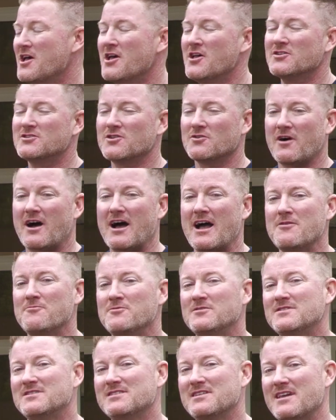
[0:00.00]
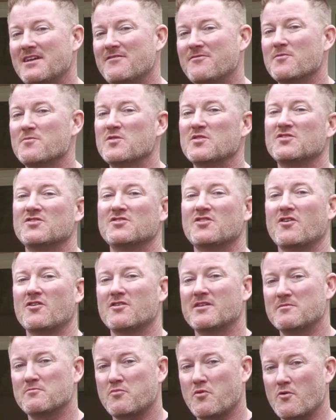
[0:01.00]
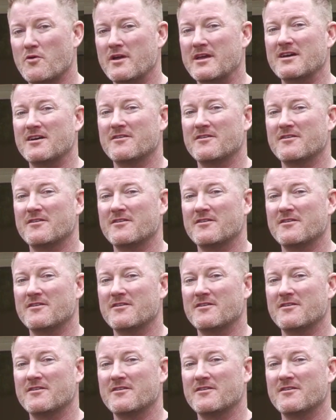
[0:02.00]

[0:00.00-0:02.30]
So I would say from the starting point